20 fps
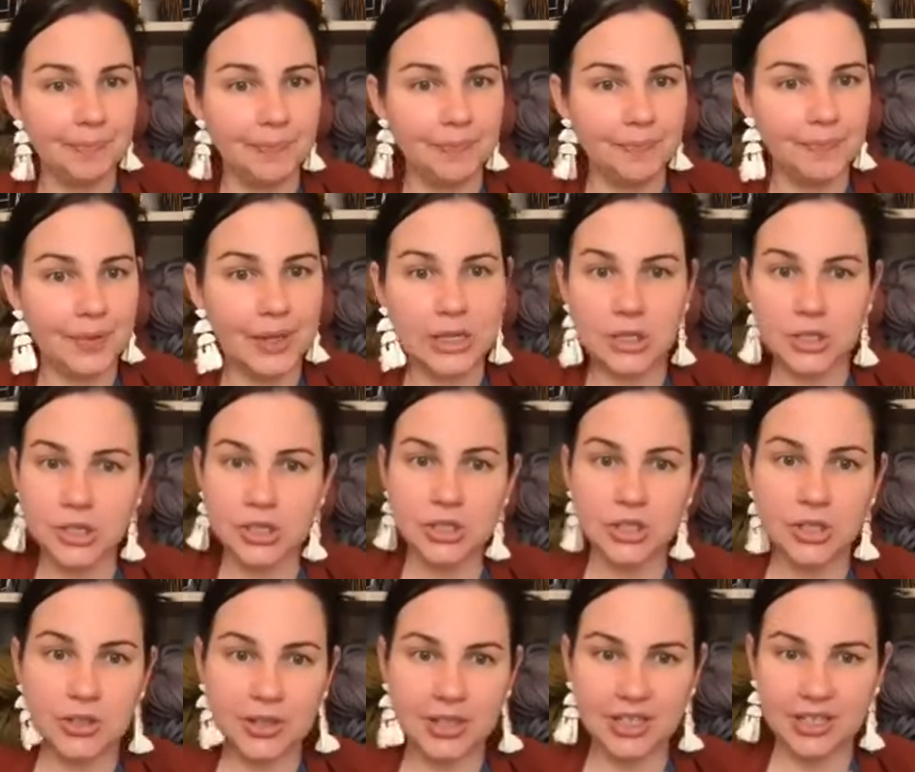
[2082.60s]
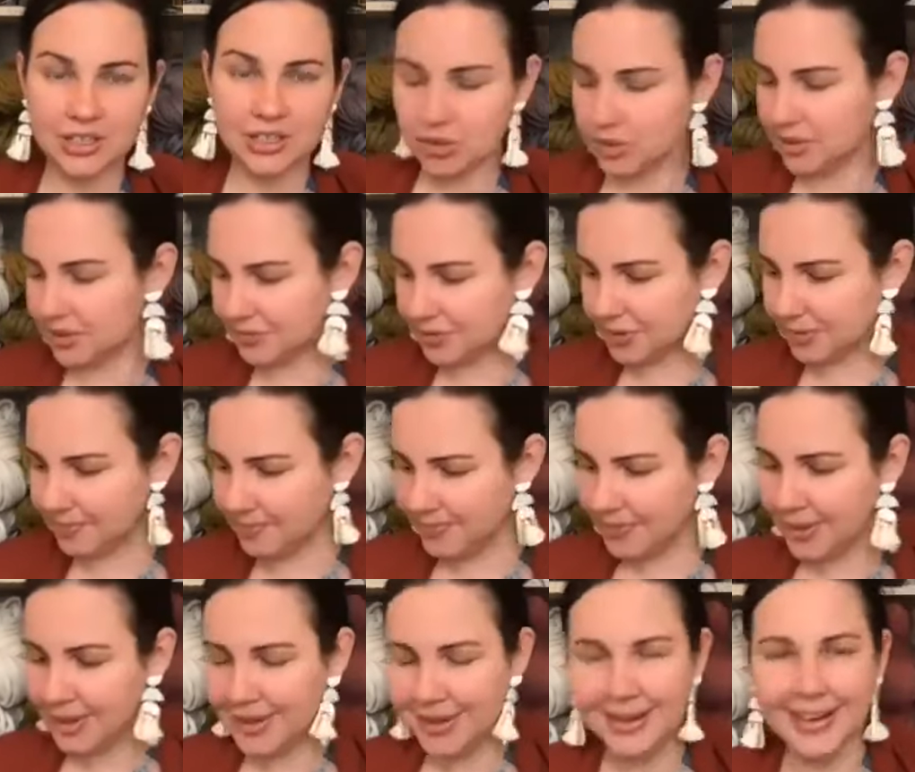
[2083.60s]
because you don't need 2 of them.
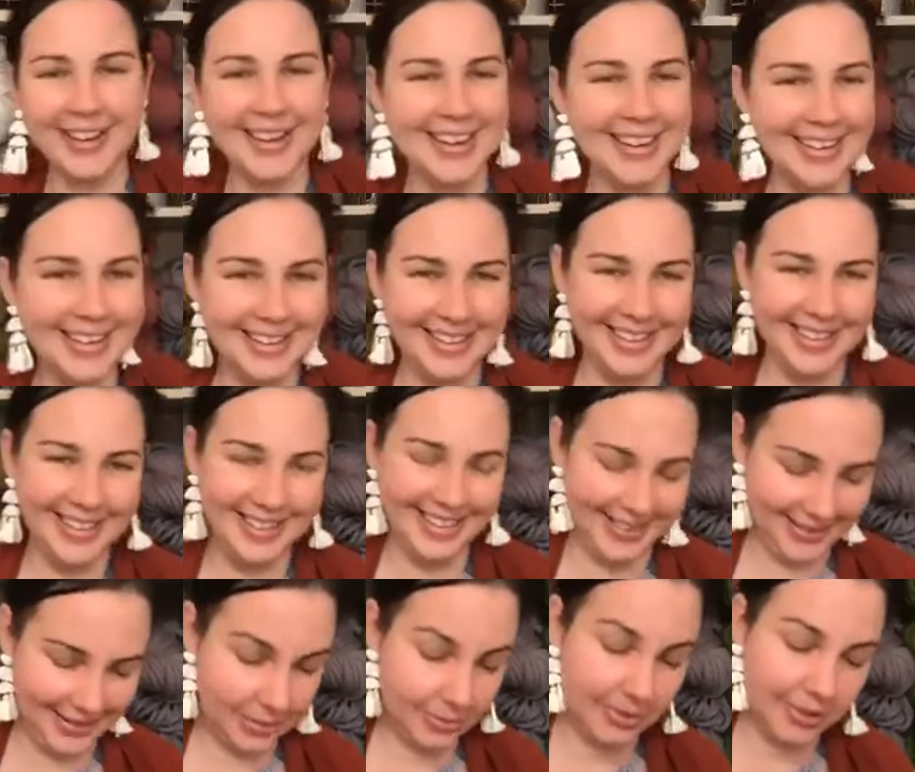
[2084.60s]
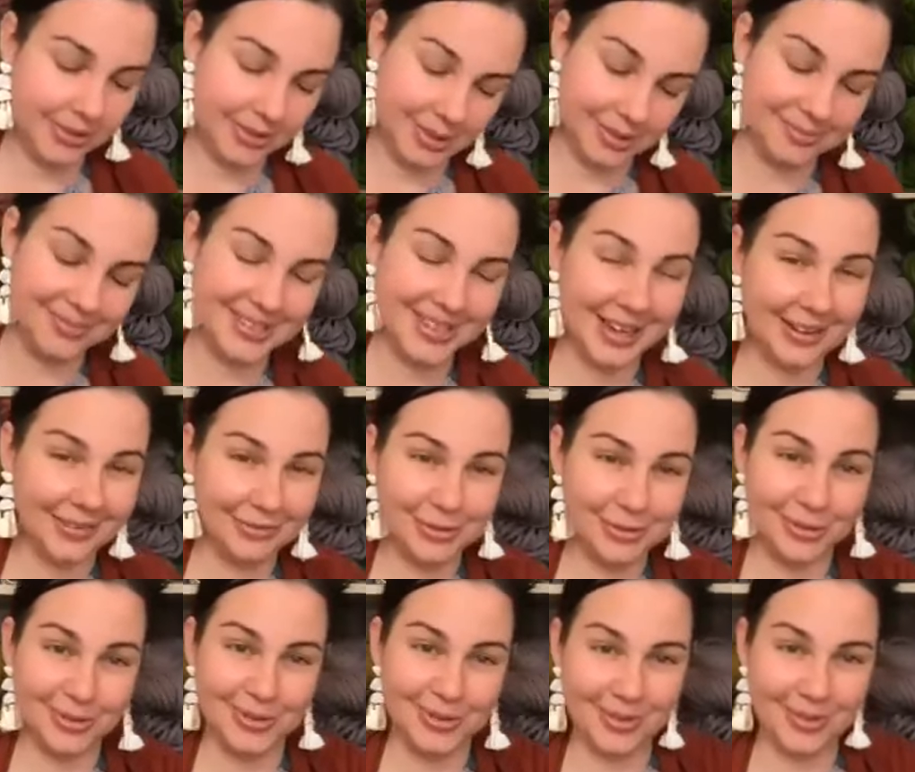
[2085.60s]
You're welcome to have 2
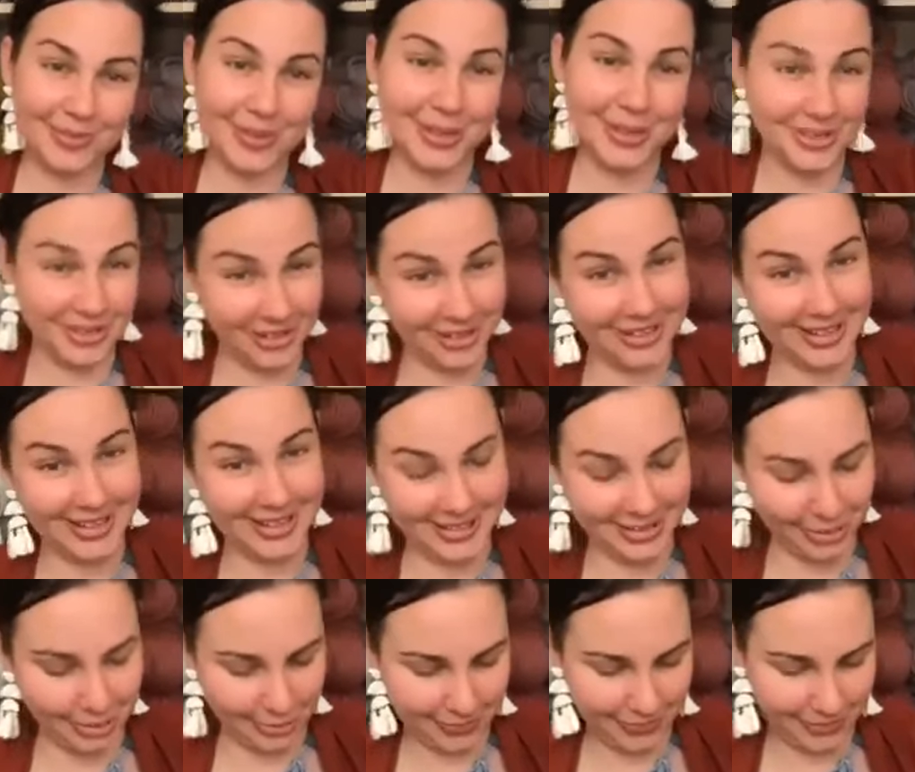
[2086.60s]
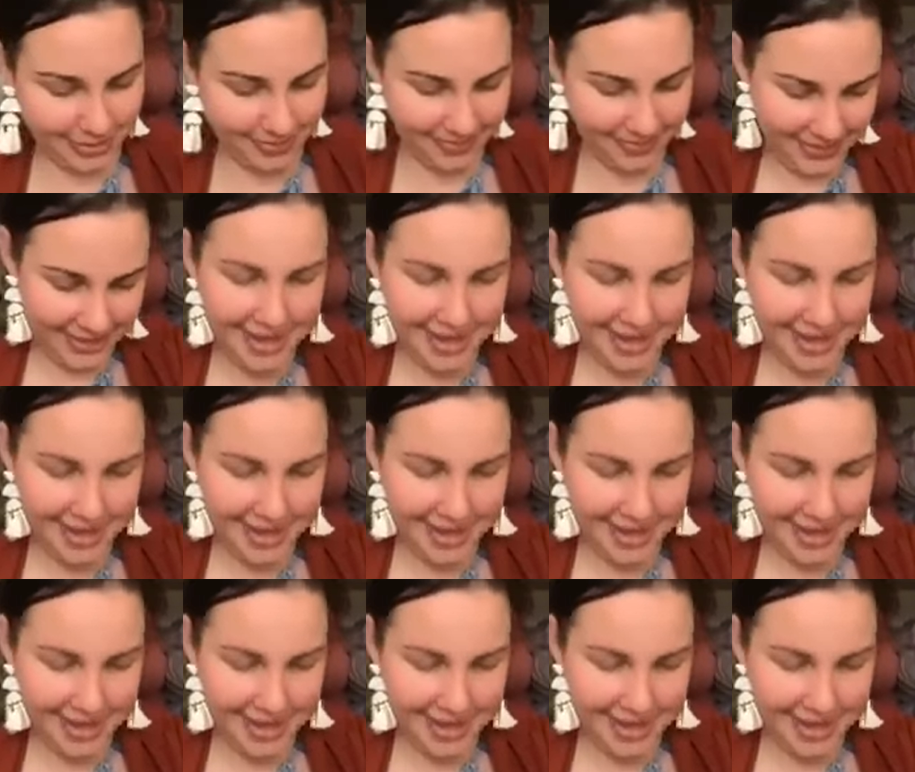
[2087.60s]
of them, but you don't need 2 of them.